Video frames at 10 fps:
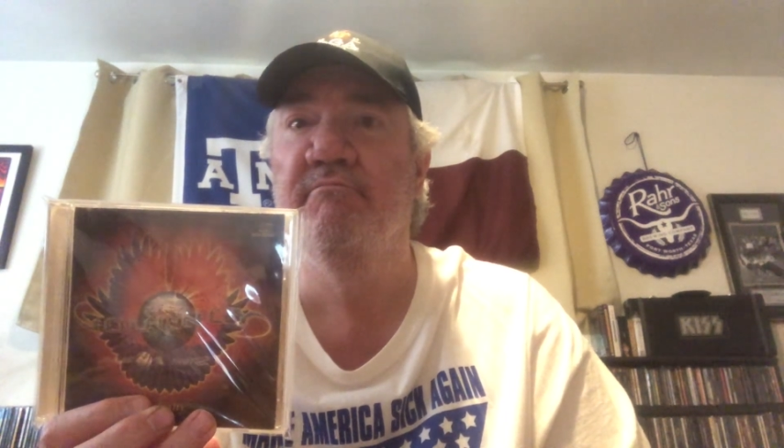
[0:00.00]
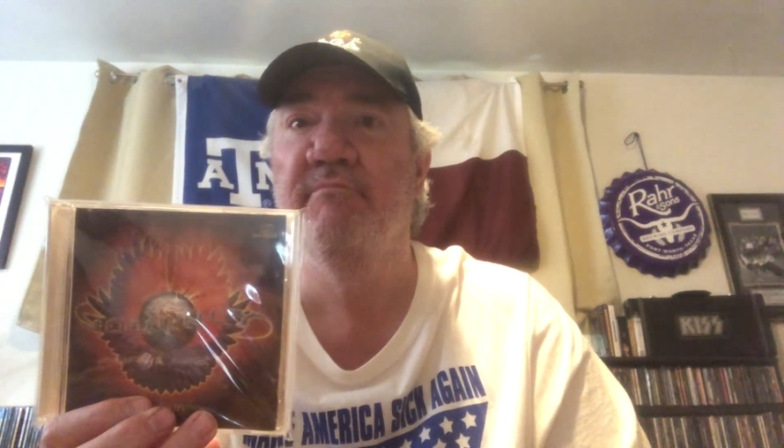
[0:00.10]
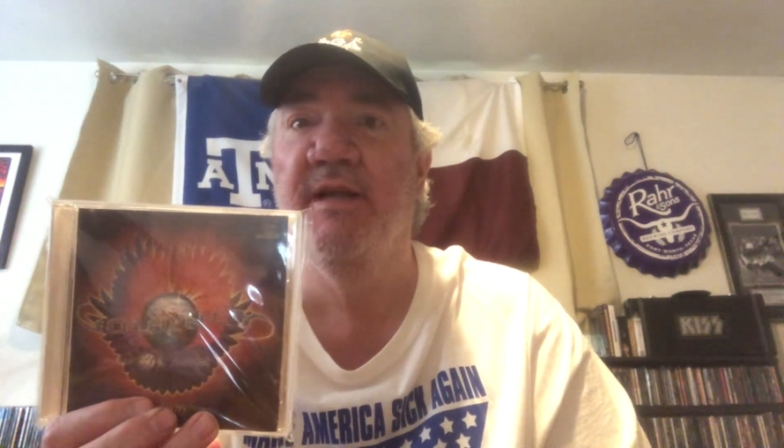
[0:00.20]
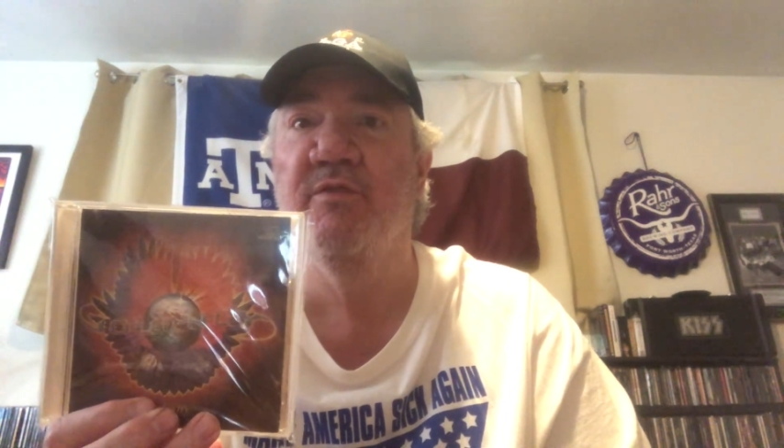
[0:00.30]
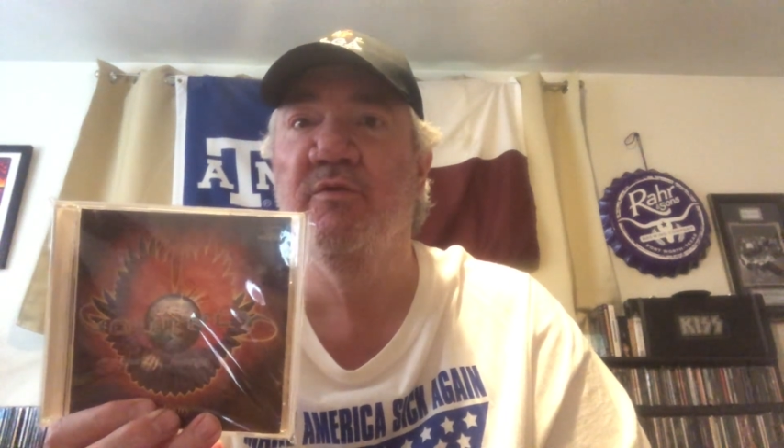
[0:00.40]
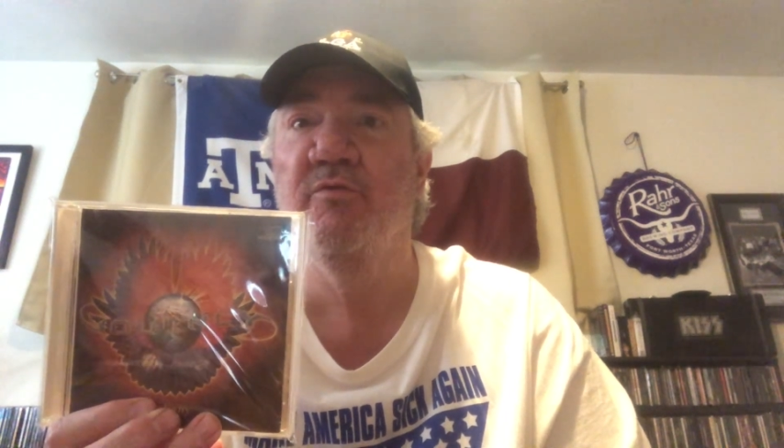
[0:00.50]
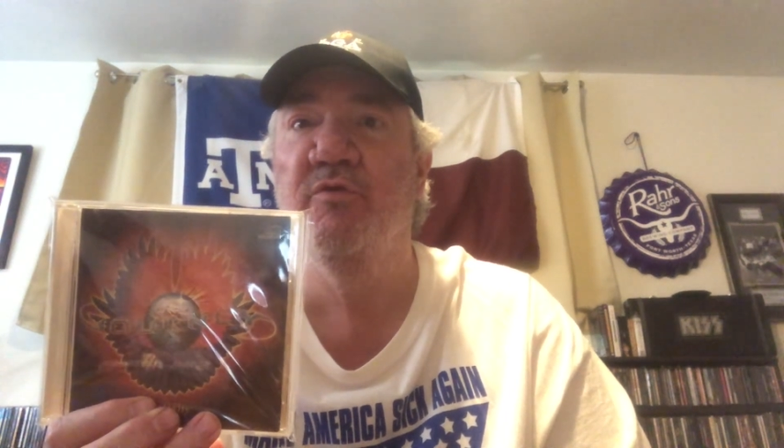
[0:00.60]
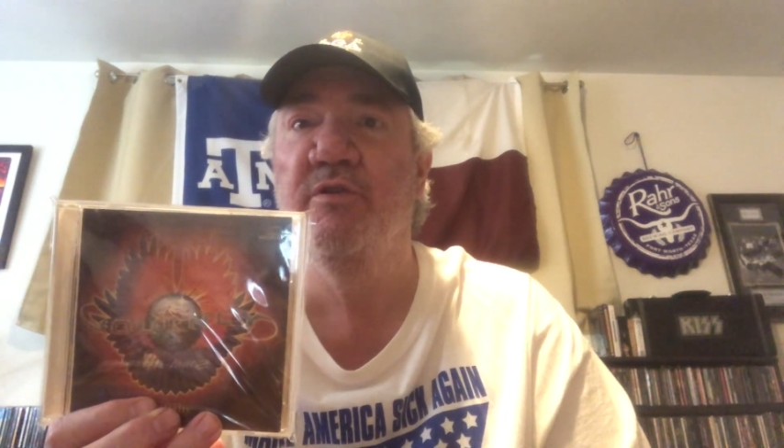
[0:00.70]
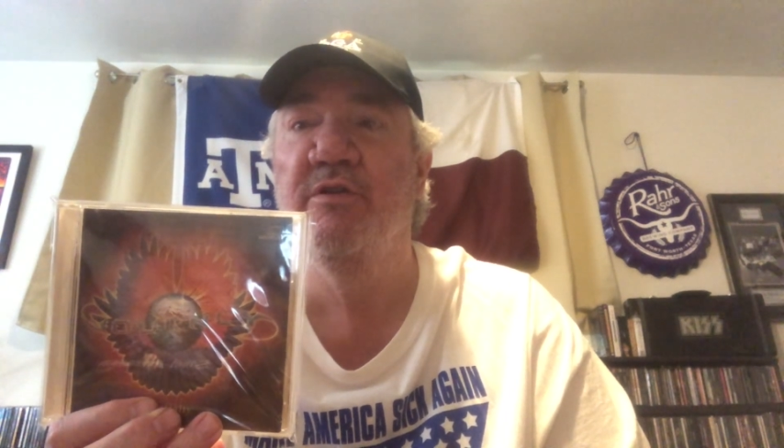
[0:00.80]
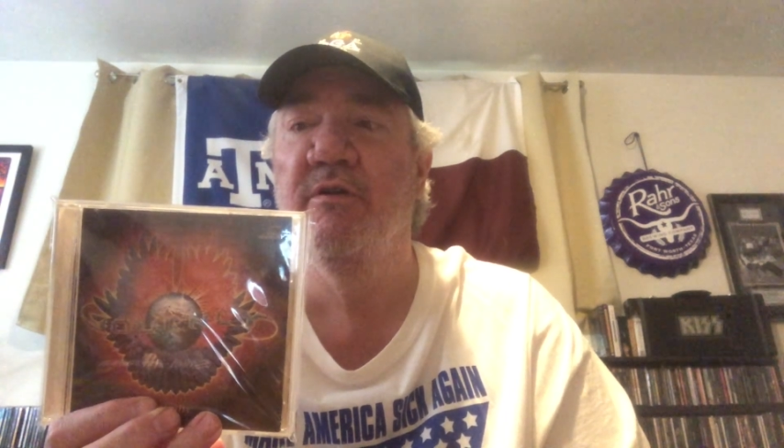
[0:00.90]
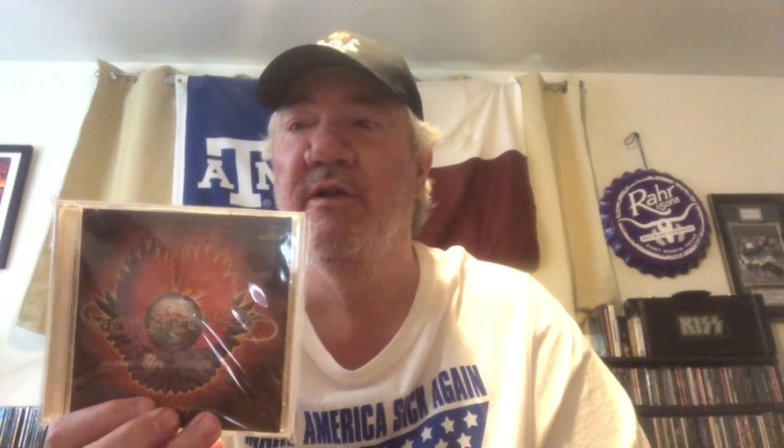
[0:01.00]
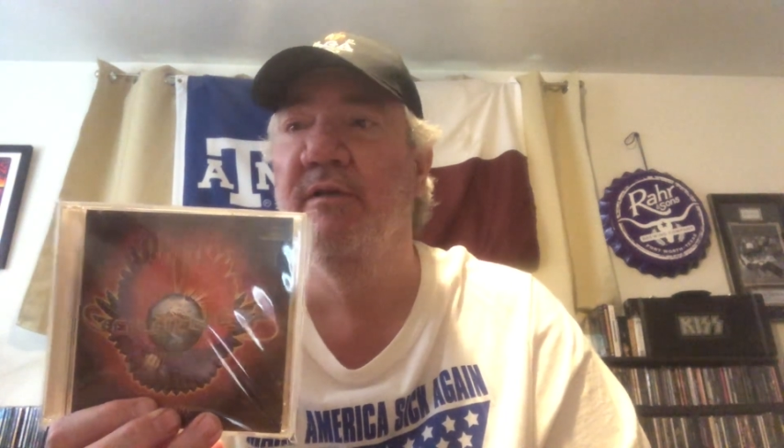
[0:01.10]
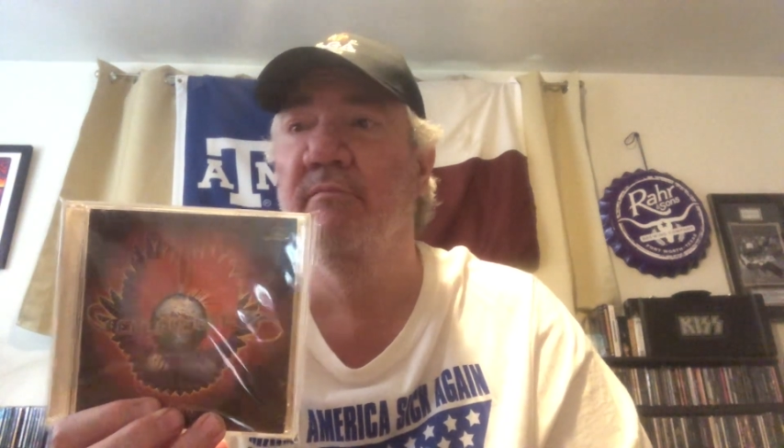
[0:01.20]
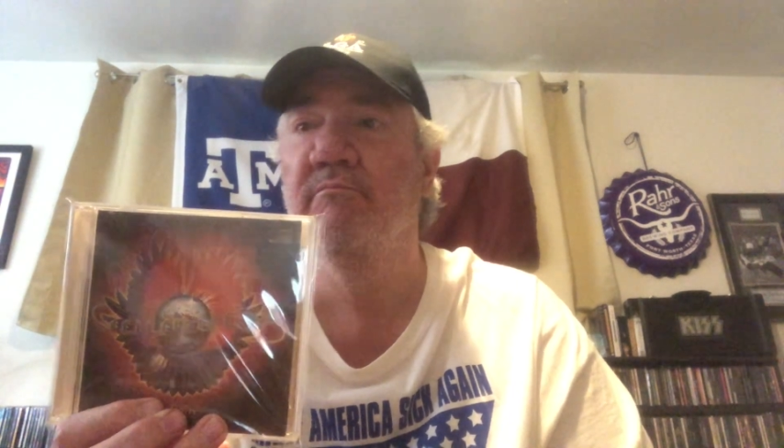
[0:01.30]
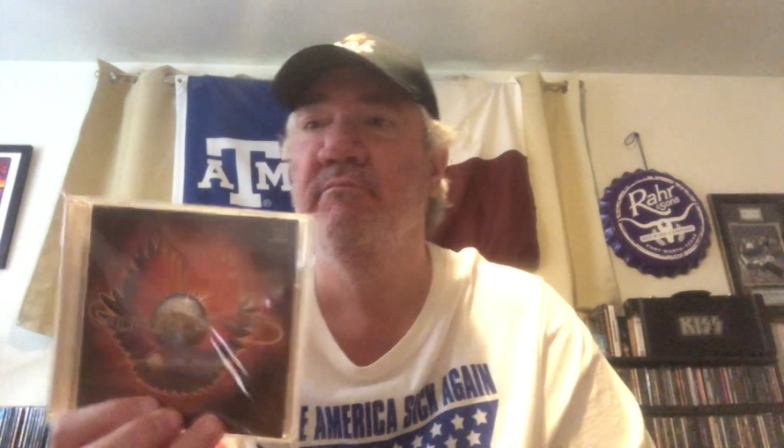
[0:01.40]
That's what ruined Journey.
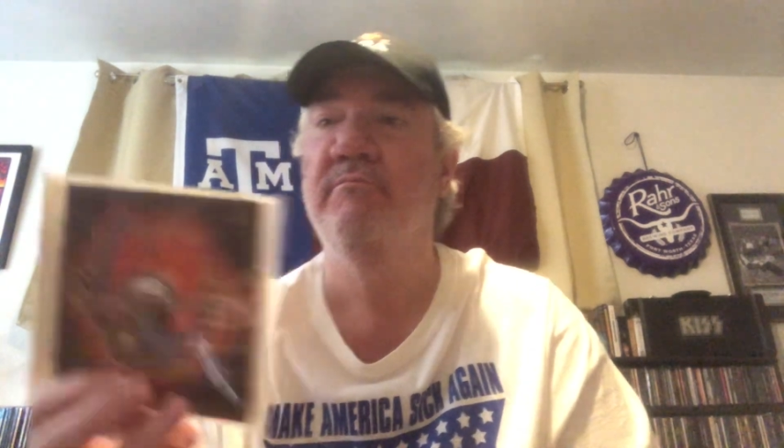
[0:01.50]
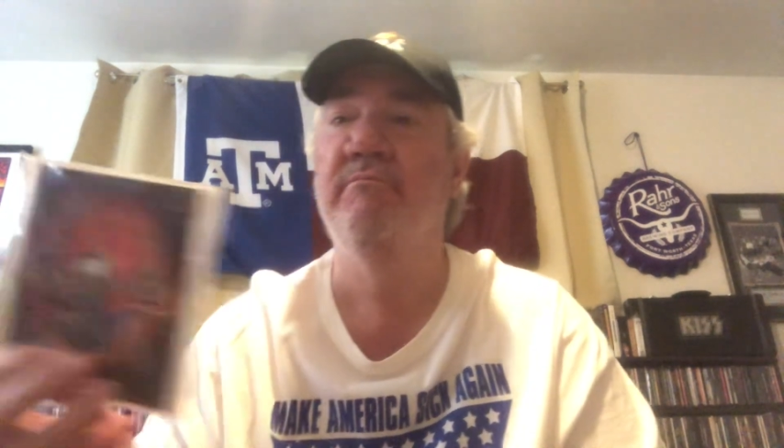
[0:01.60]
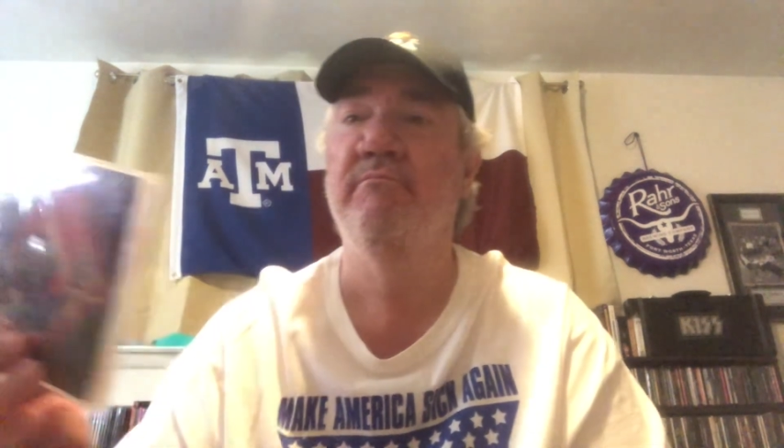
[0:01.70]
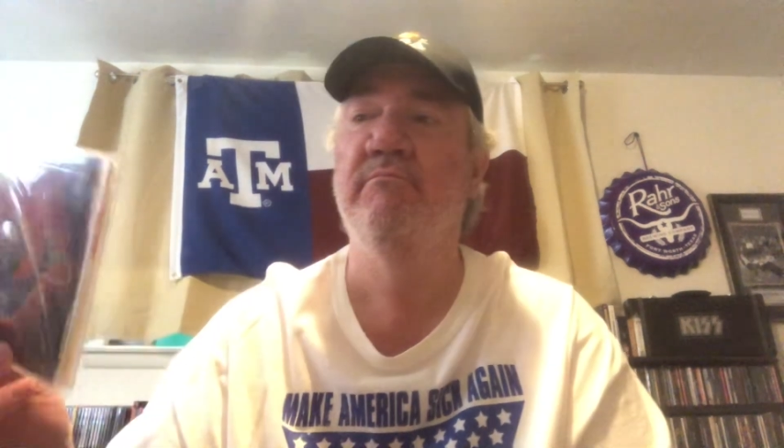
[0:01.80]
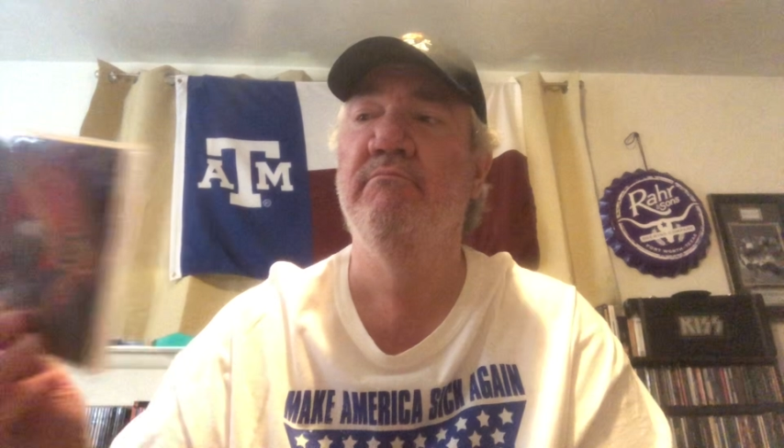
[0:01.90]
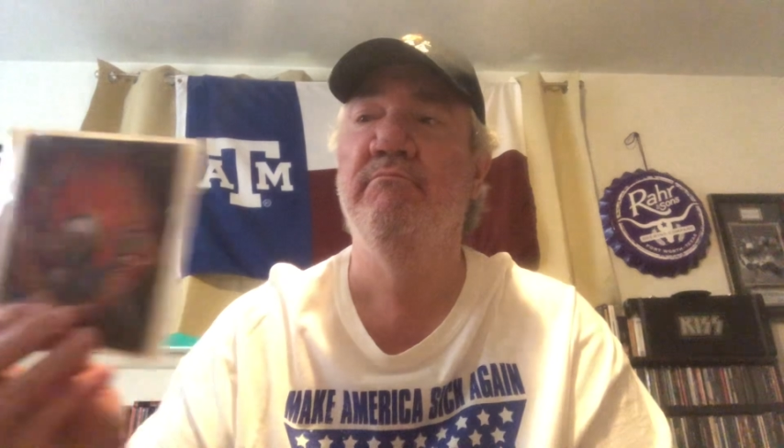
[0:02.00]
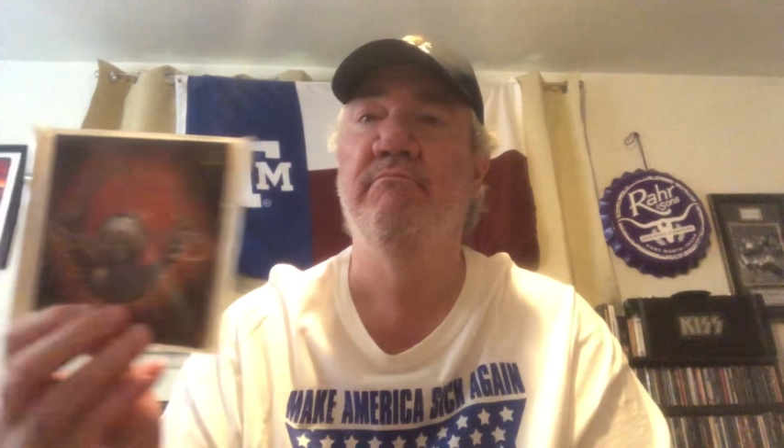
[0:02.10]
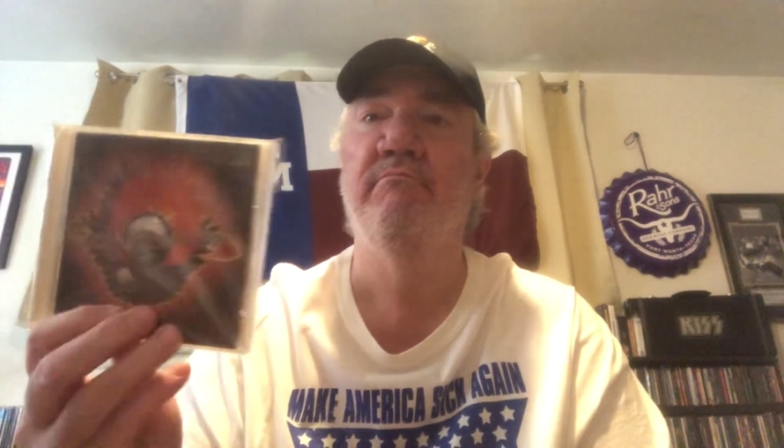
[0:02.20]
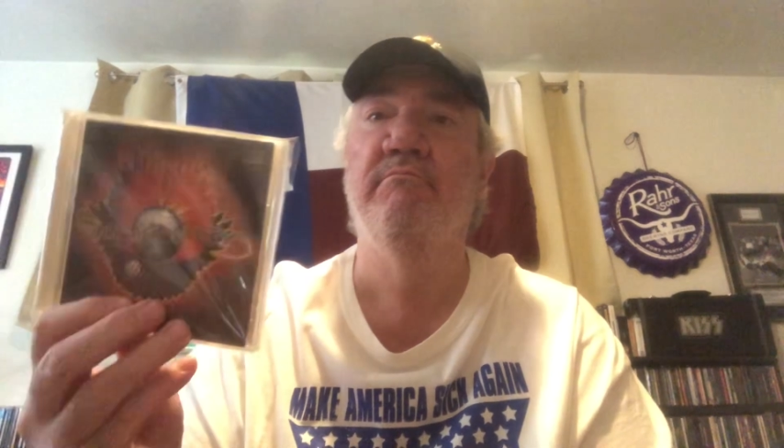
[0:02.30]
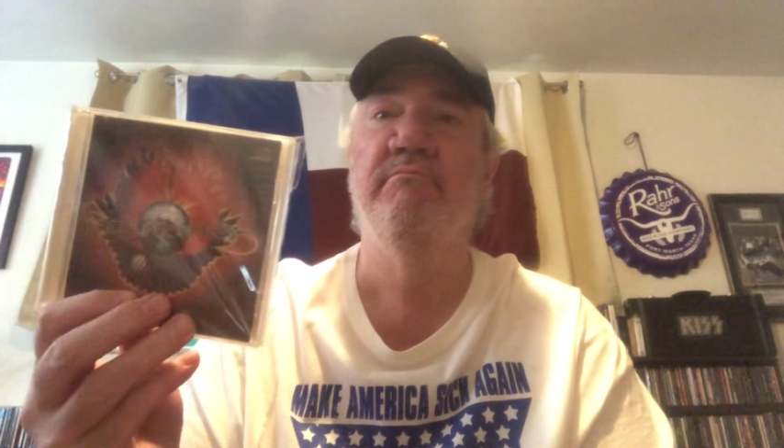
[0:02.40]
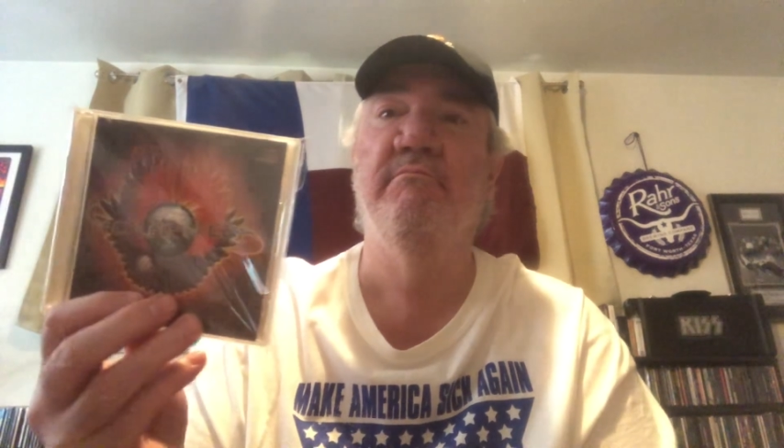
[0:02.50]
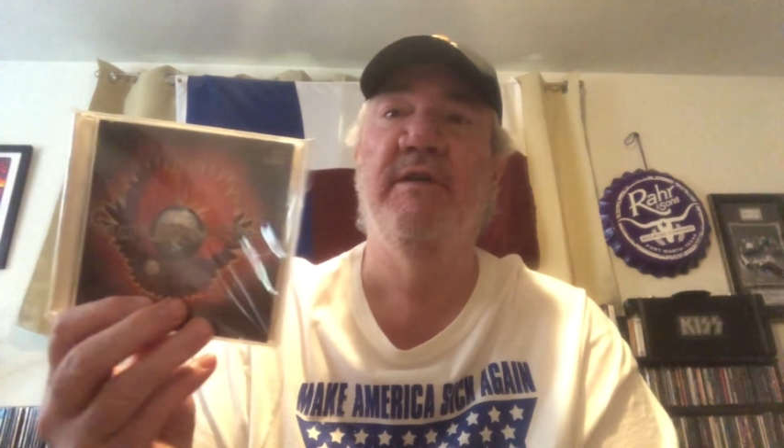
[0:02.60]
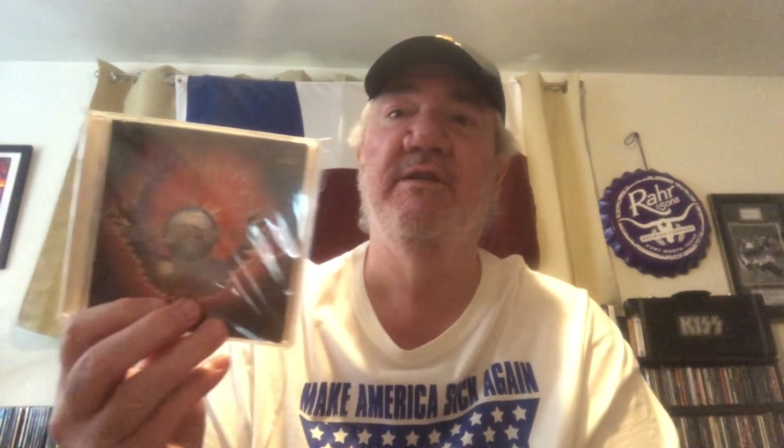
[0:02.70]
They